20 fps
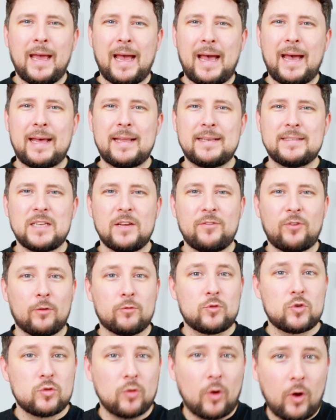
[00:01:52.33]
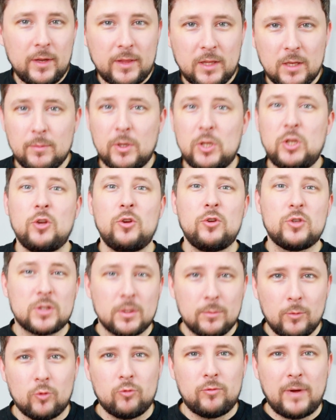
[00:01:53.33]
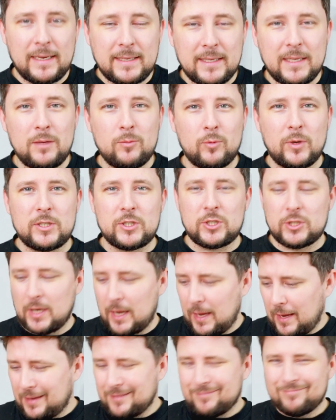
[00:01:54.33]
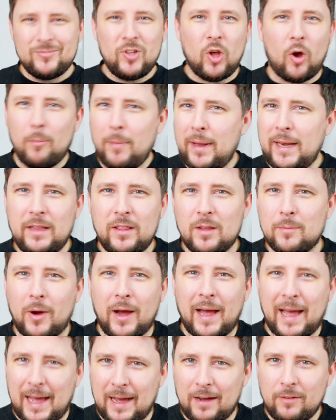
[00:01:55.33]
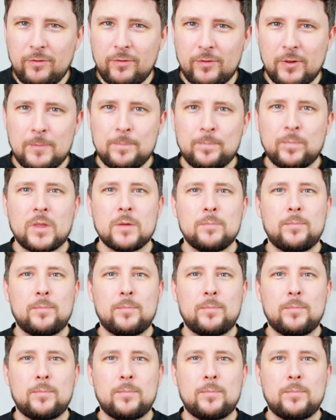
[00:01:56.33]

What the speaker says: and if I've tried them and used them already, which not many of them I have,